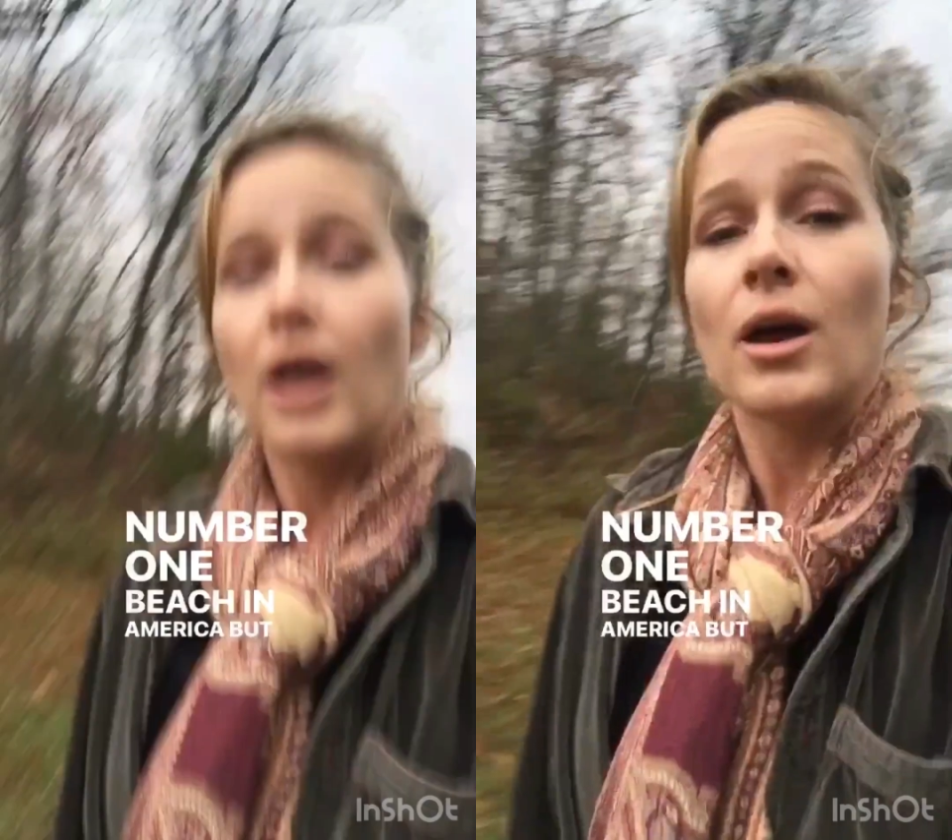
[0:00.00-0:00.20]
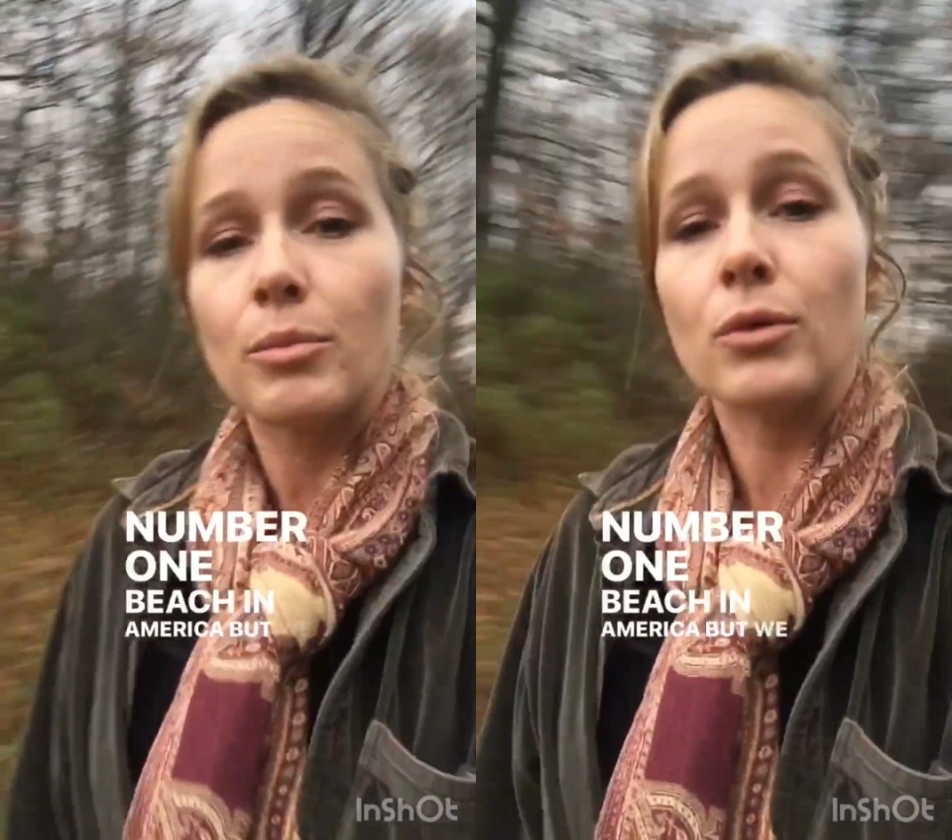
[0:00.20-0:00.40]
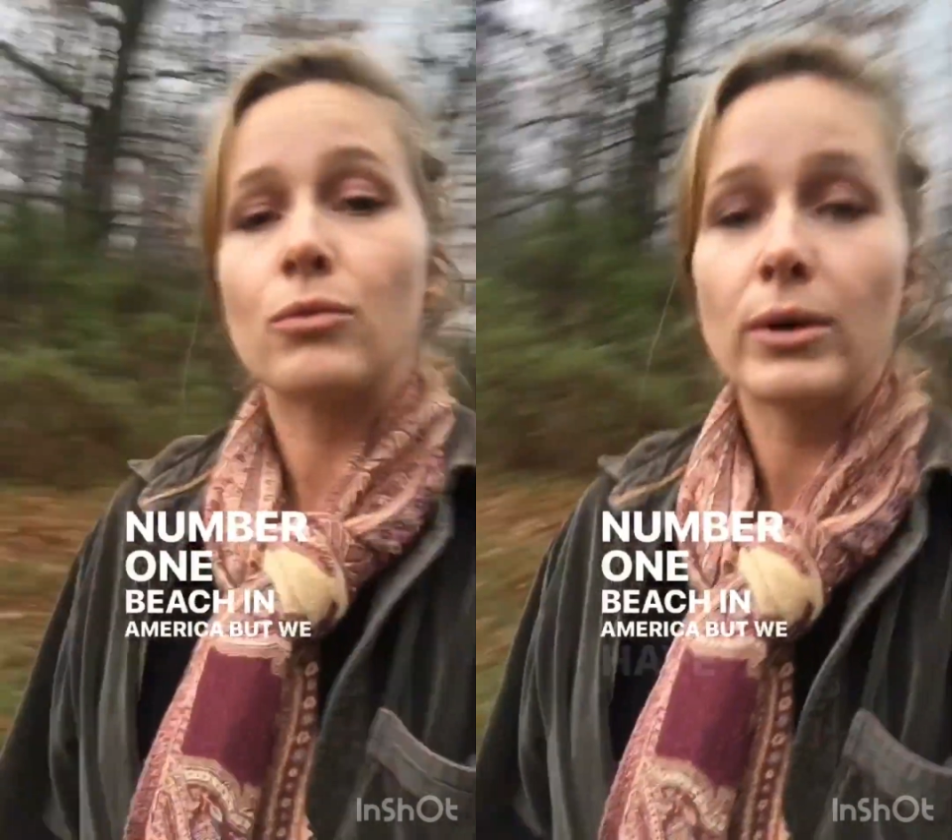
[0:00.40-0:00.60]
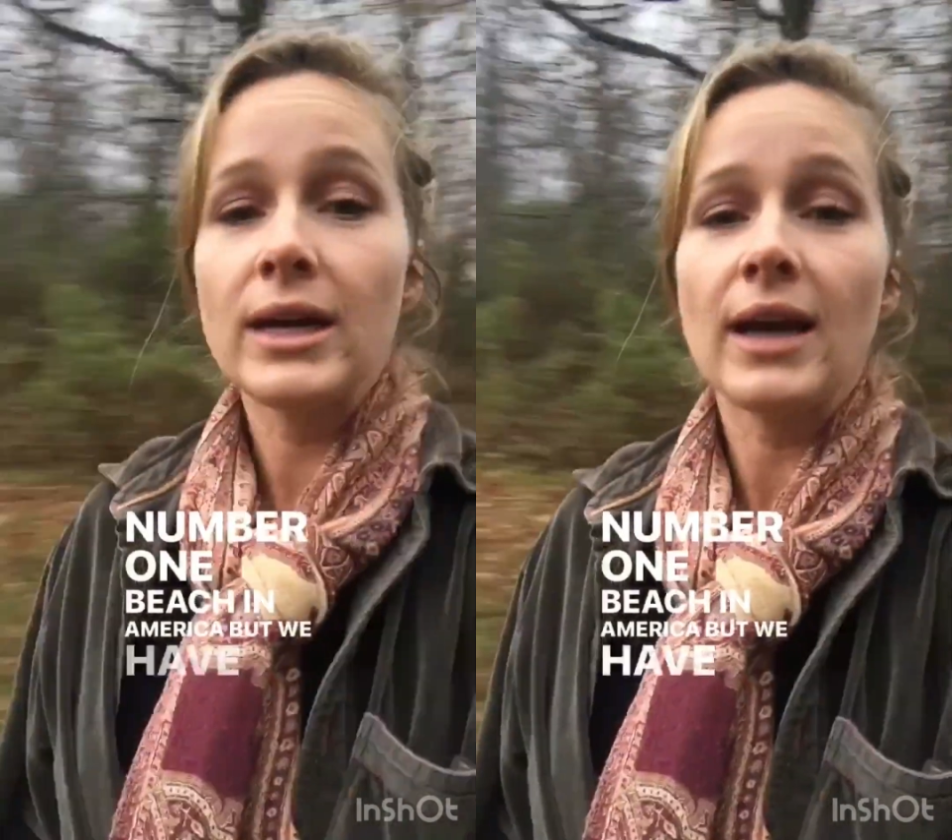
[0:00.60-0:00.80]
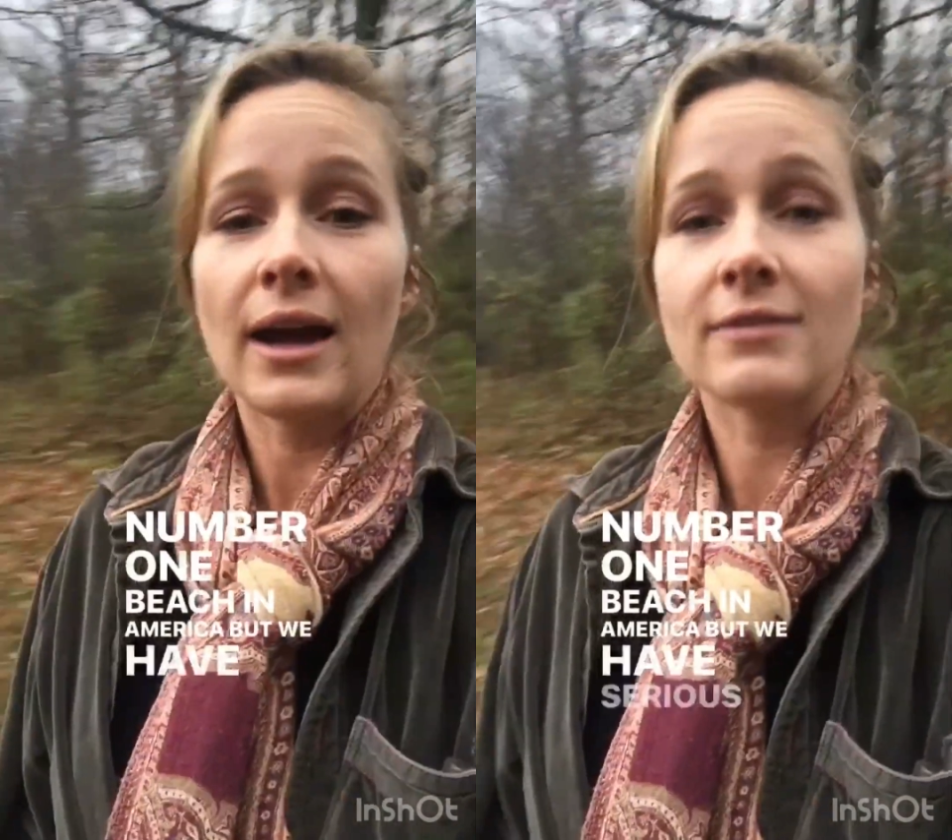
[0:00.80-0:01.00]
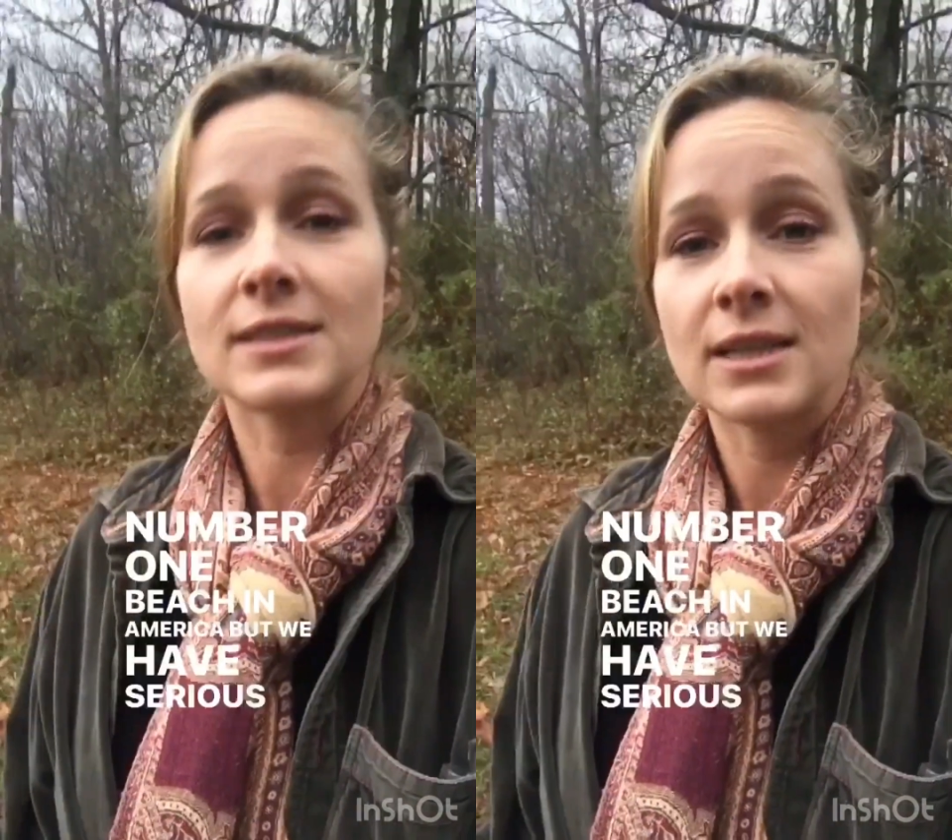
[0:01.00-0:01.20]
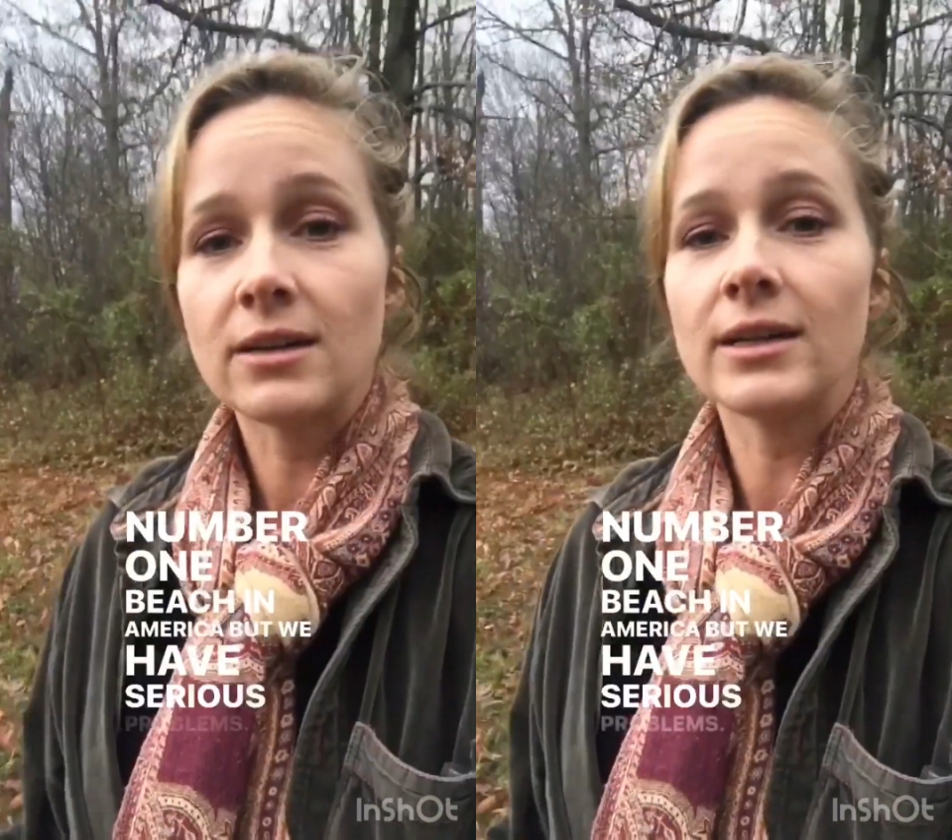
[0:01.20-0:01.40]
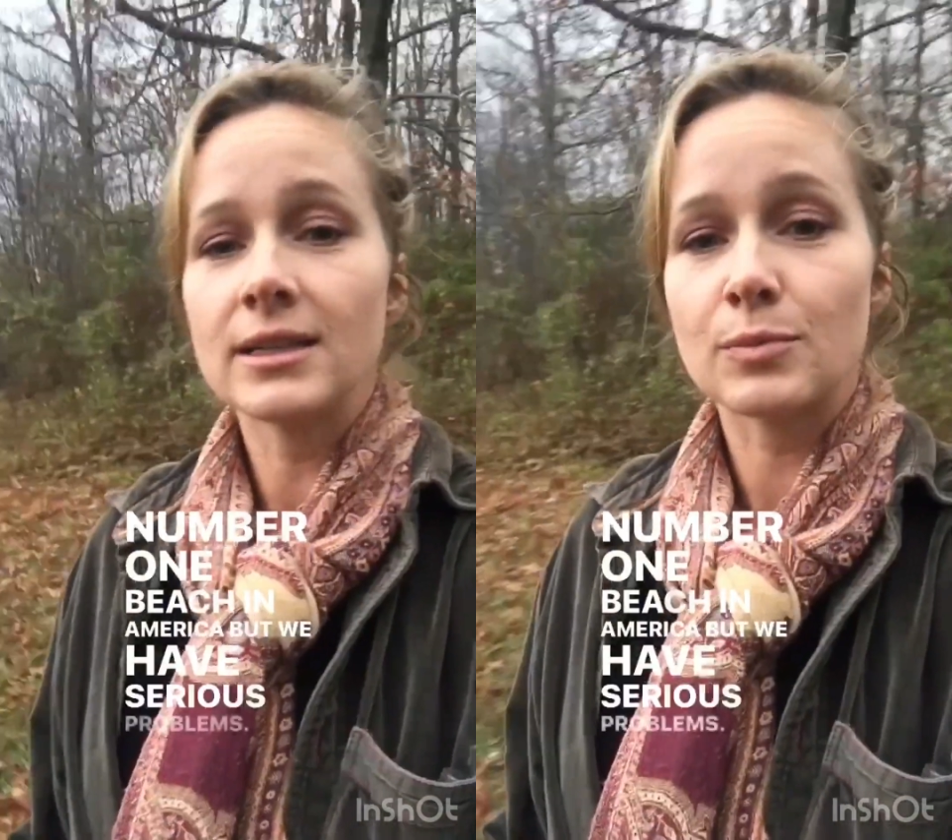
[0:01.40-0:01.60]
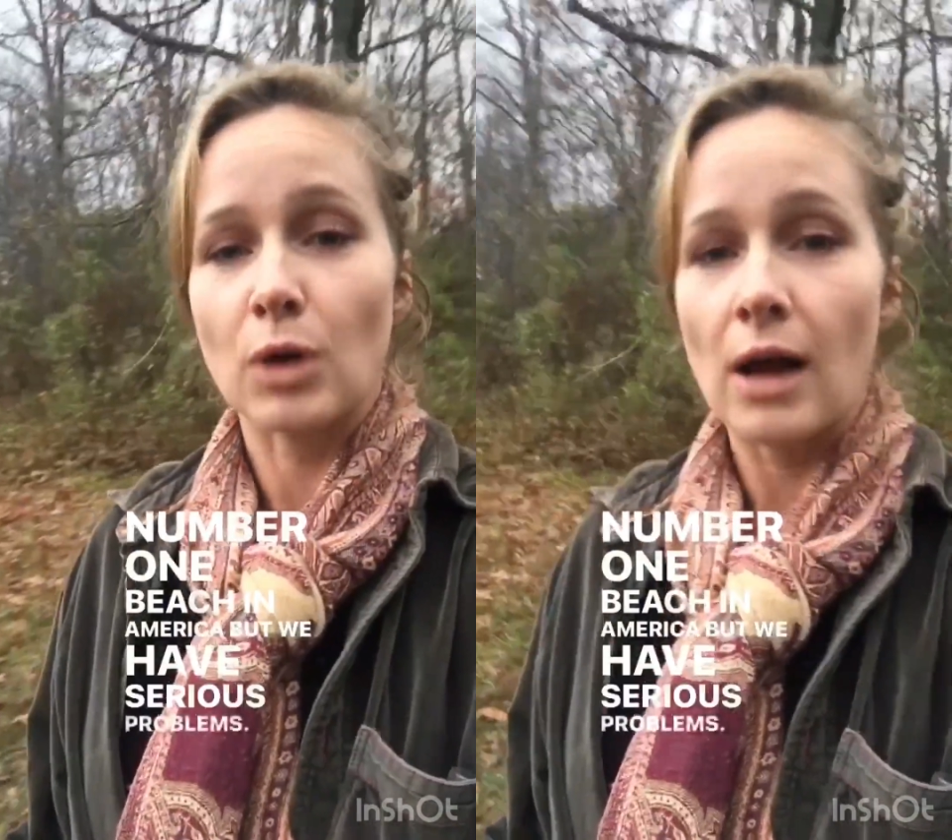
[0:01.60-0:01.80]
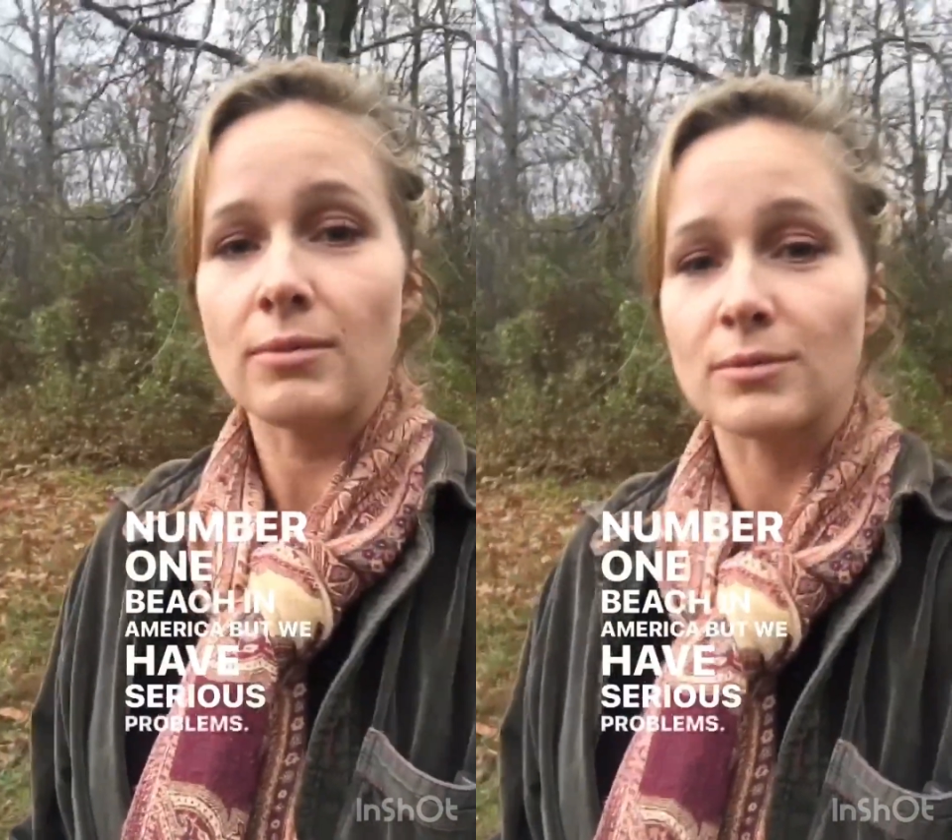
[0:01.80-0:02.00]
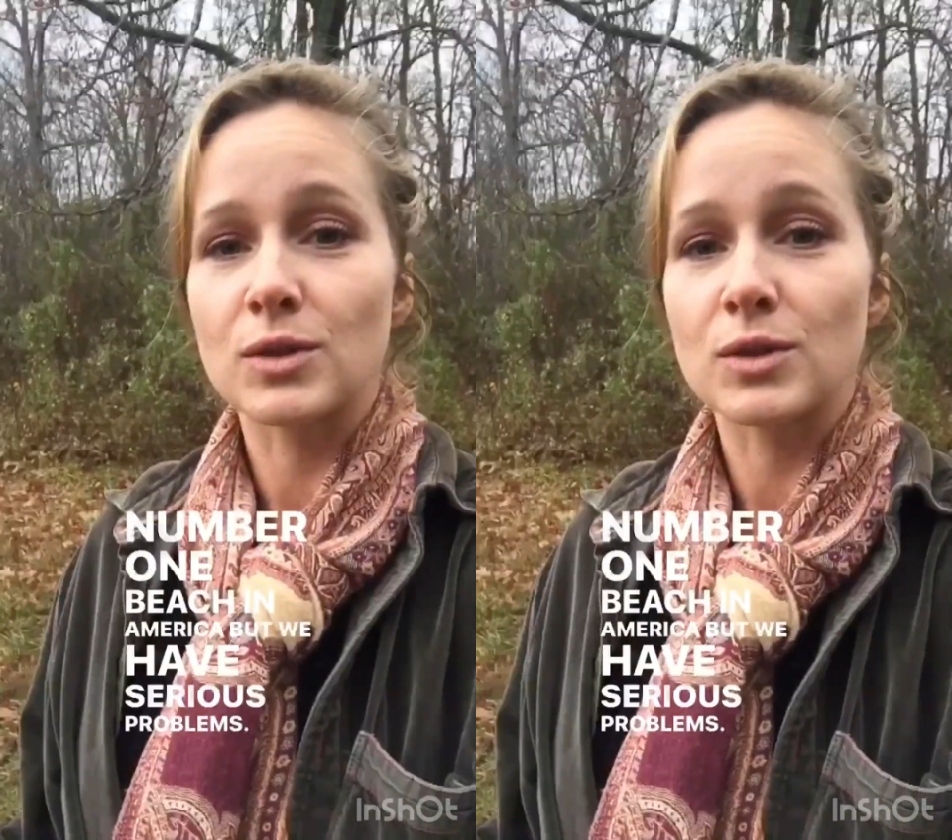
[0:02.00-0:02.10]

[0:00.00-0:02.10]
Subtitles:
But we have serious problems